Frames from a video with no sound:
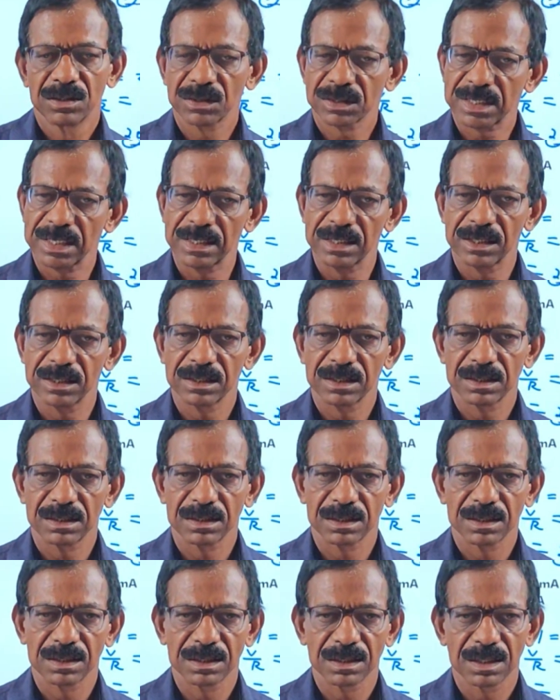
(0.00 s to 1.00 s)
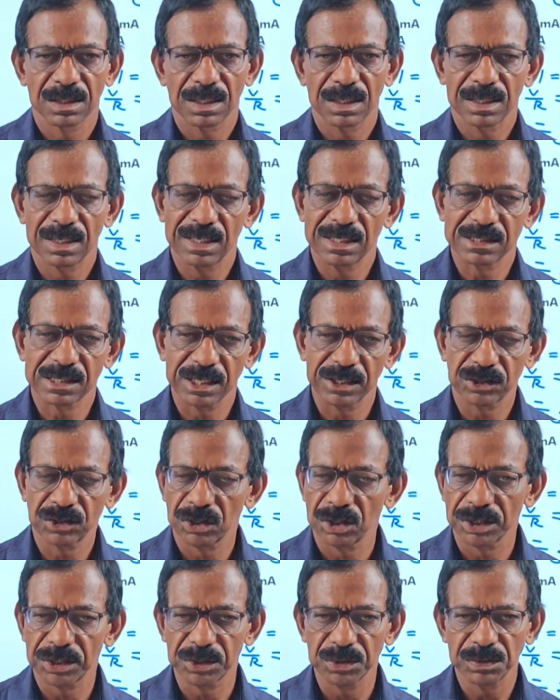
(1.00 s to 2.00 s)
Okay, as I
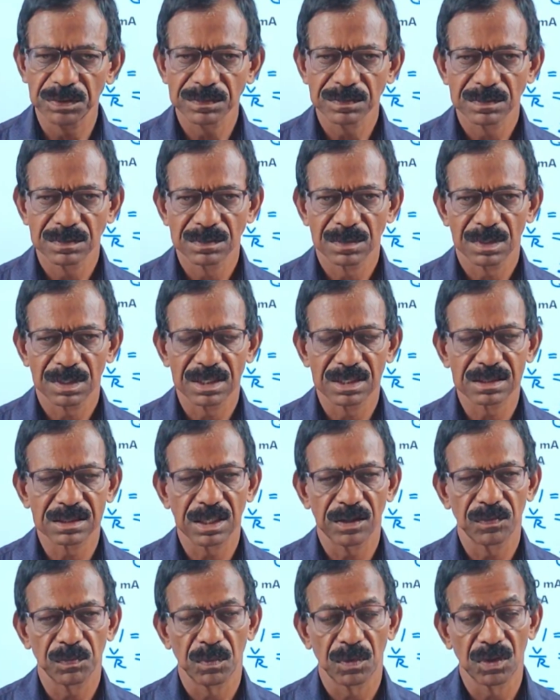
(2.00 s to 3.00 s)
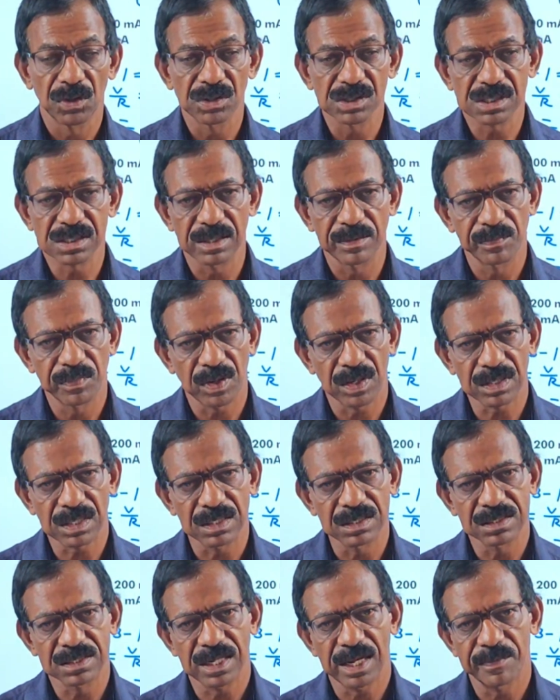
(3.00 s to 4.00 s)
told you, this is the most
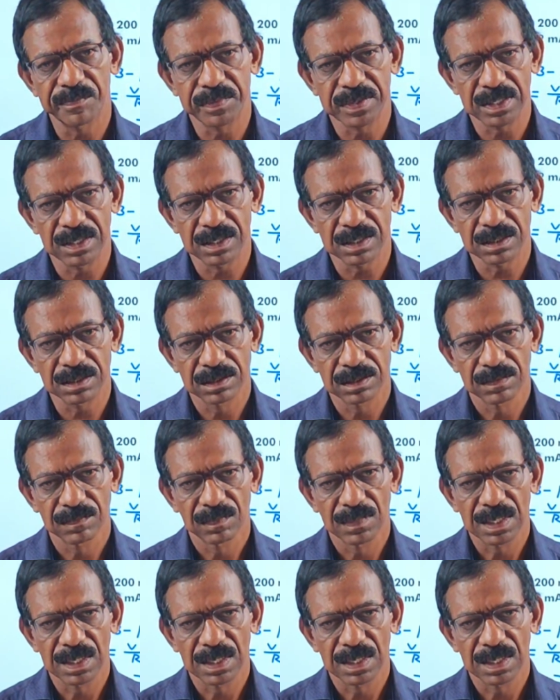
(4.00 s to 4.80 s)
important chapter